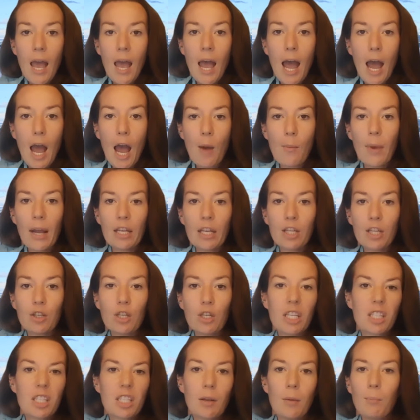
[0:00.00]
And you
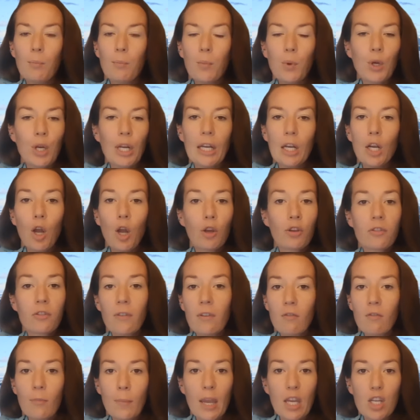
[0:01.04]
need to put in lots of
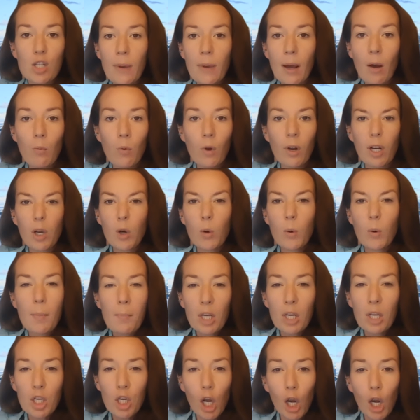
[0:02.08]
information about what
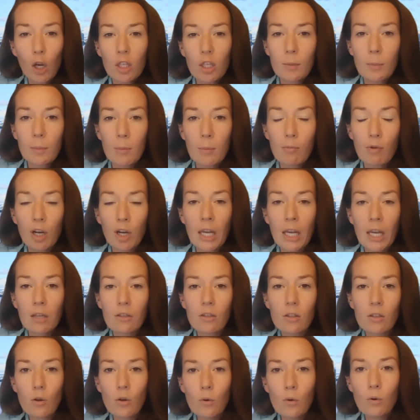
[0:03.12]
equipment you're going to be bringing, because
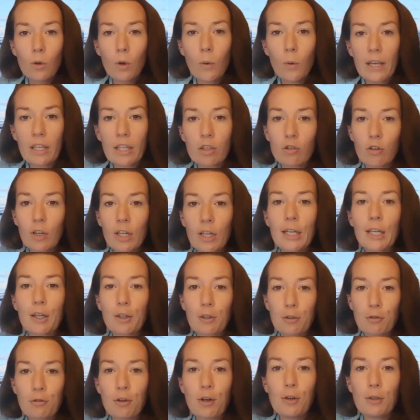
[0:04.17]
it's all quite strictly
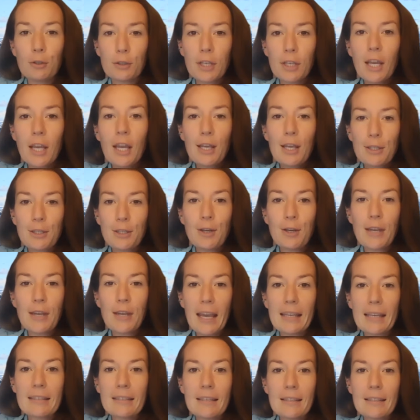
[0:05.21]
controlled. So
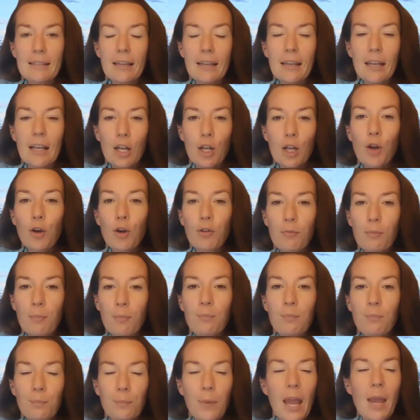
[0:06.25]
yes, there's a lot of
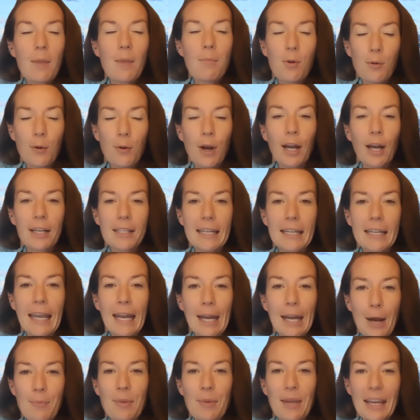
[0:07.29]
paperwork to get
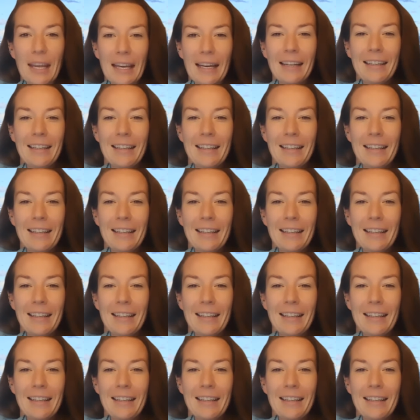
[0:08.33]
up here.